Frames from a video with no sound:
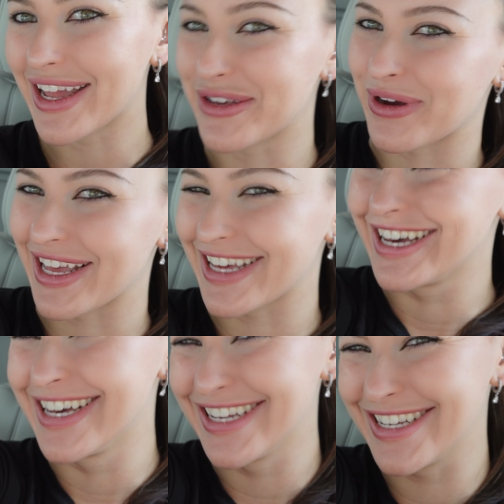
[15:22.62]
Anyway.
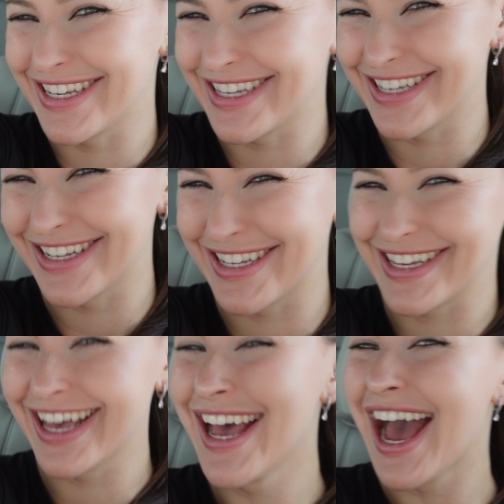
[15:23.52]

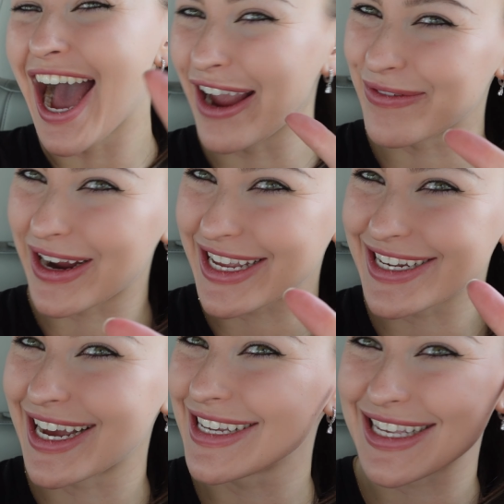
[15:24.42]
I
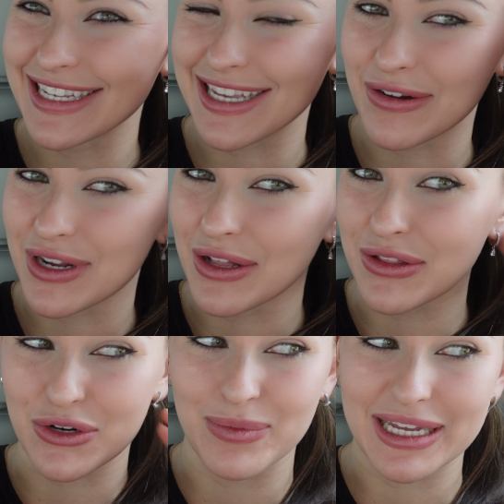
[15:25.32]
recognize I sound a
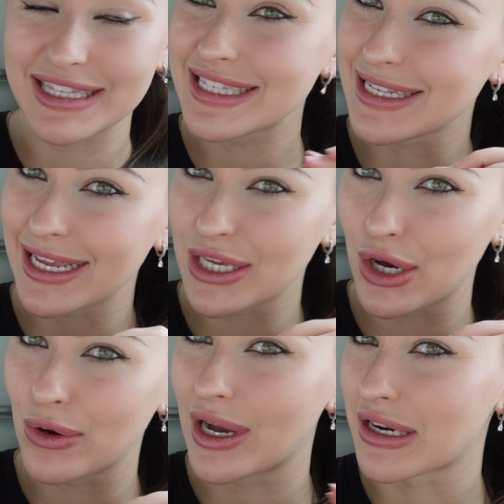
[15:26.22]
little bit
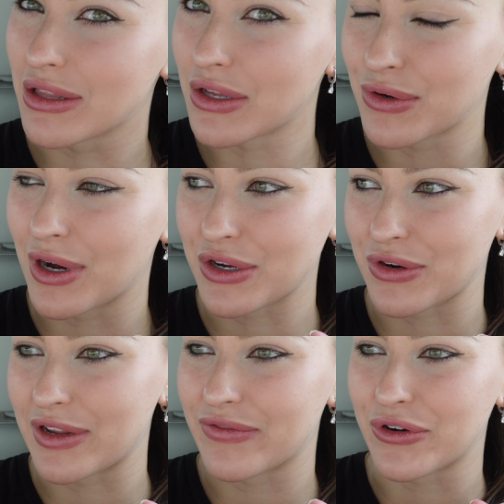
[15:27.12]
psycho and a little
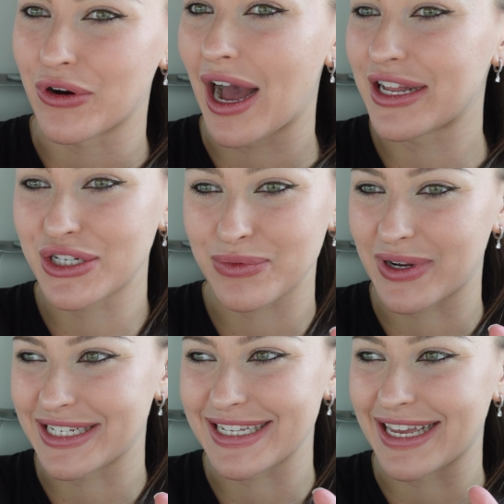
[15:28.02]
ungrateful. I just
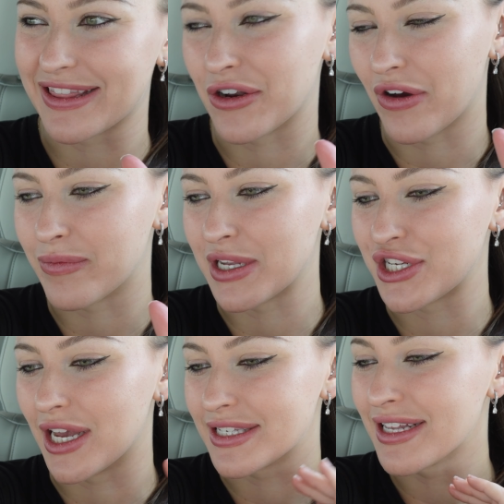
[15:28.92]
wanted to get that off my
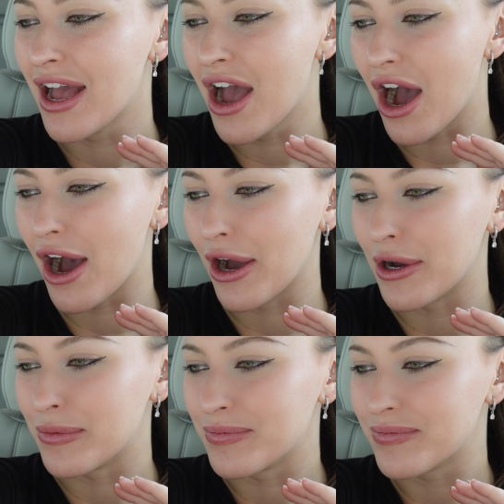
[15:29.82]
chest.
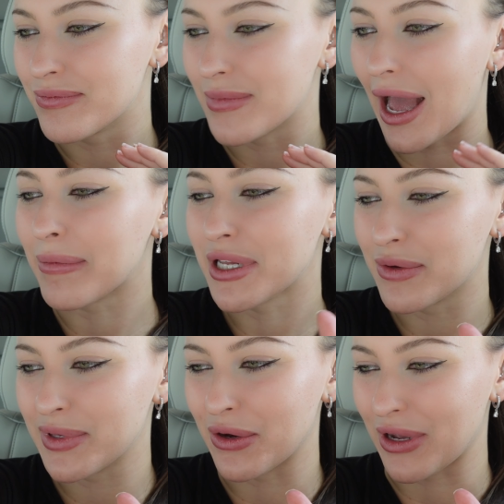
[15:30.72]
I'm gonna
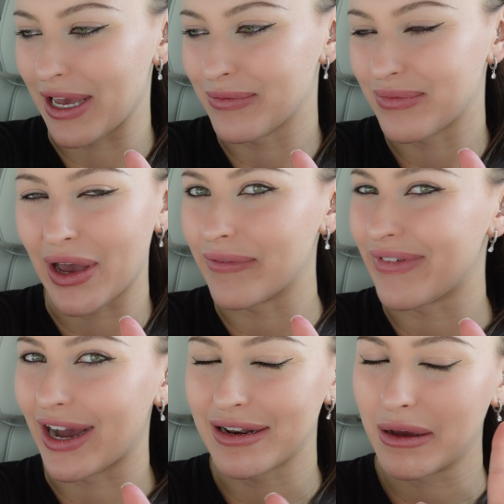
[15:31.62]
be okay. I'm
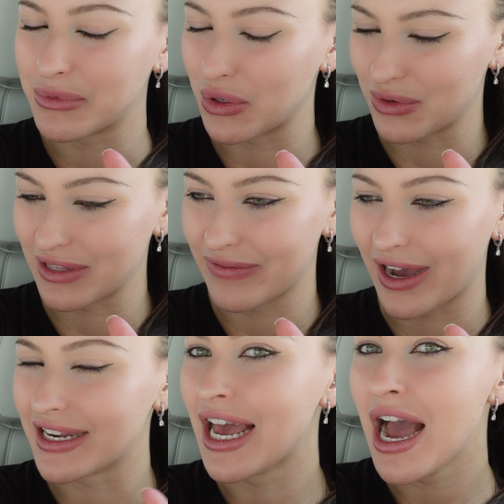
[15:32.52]
fine. I'm totally fine.